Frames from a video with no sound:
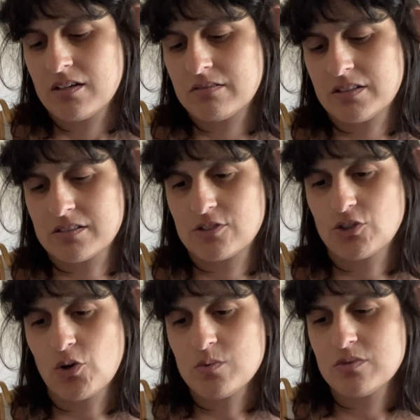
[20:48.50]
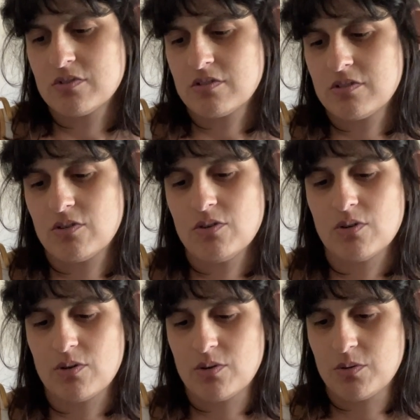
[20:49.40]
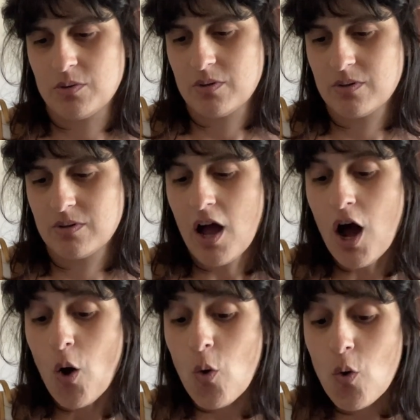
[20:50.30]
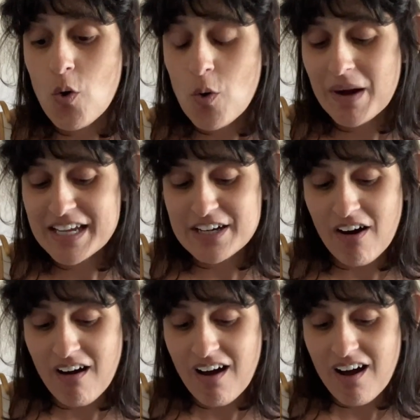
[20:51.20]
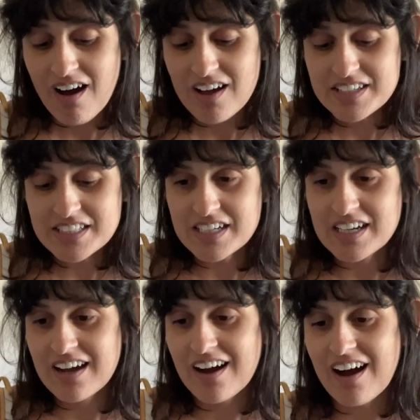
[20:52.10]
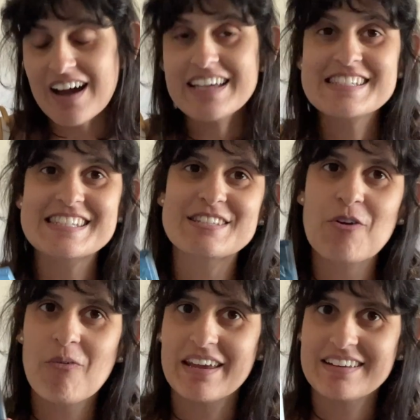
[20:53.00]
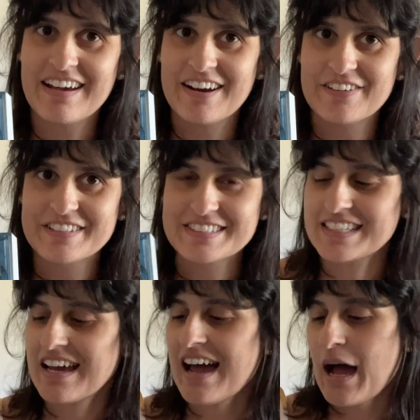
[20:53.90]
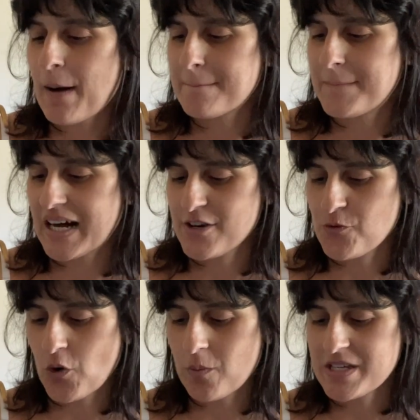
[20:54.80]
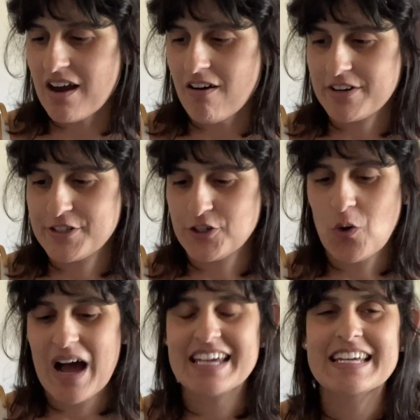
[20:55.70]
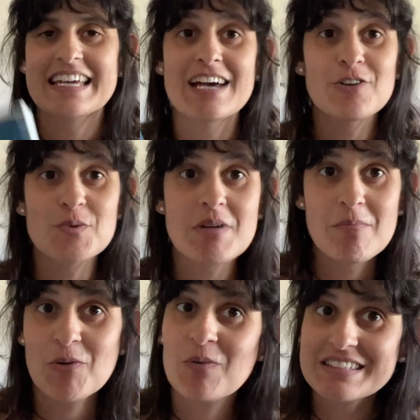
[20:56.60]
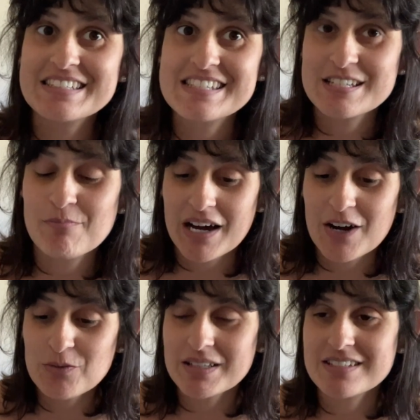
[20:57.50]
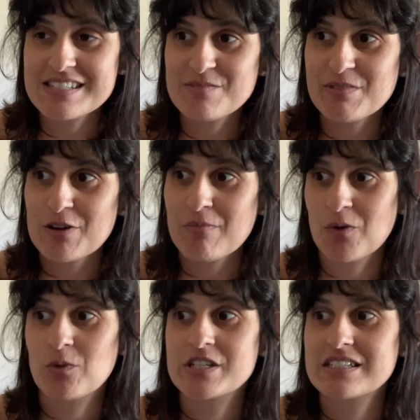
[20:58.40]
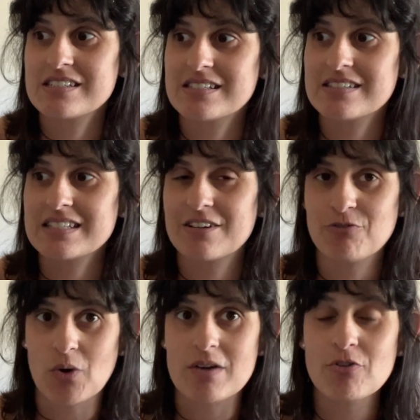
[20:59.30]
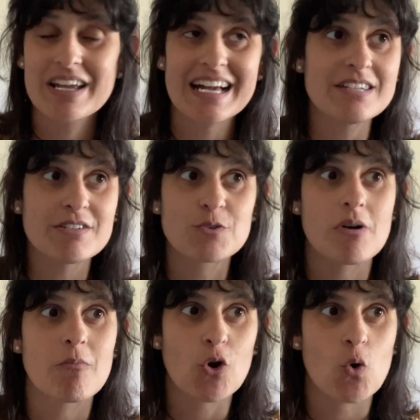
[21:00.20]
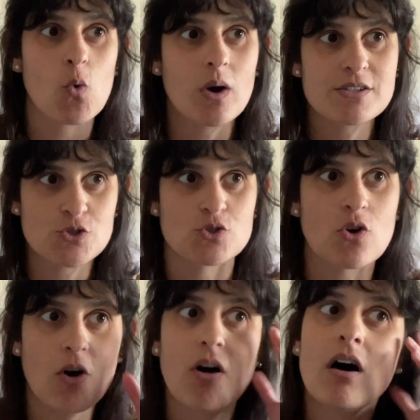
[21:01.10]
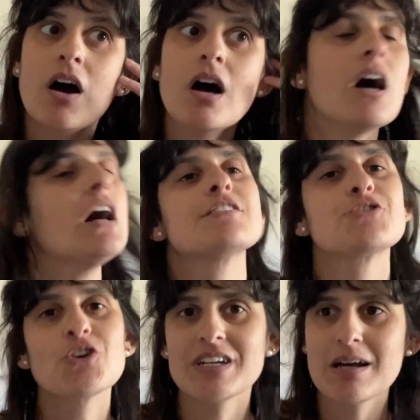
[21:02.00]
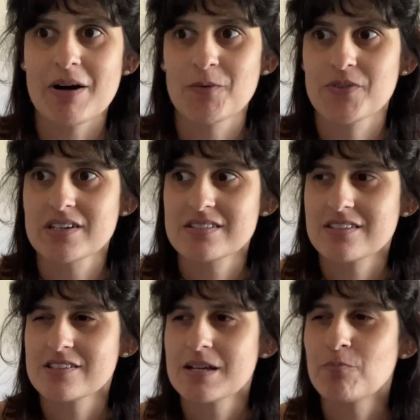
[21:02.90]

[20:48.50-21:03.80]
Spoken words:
I don't know. Oh my god! It's The Rain Heron by Robbie Arno. I cannot remember what this is about, but this has been on my wish list since like forever. I can't even remember who I saw talking about this, because I'm